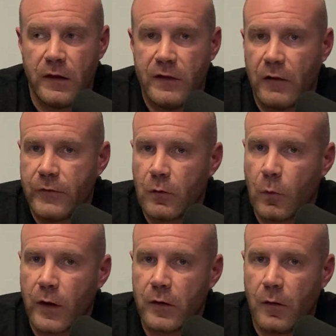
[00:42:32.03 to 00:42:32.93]
Now, if they were
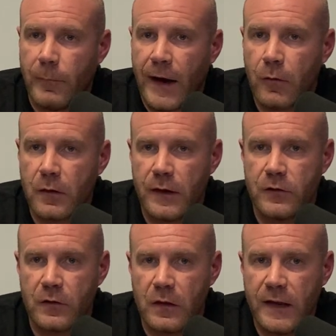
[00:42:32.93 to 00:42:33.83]
working on power
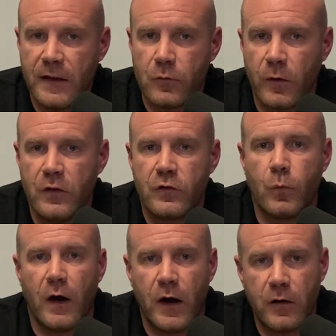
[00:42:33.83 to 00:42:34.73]
cleans, it's cleans when you
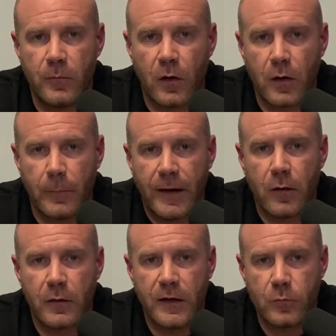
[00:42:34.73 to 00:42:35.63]
squat under the bar, a
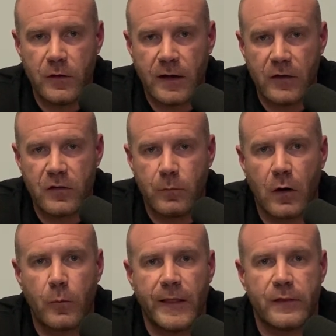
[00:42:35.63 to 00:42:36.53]
power cleans when you catch the
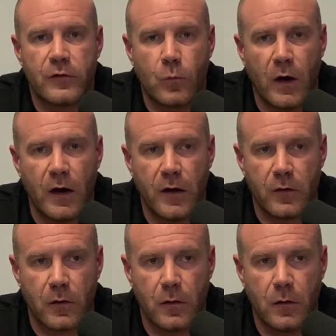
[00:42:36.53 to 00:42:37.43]
bar without the squat under.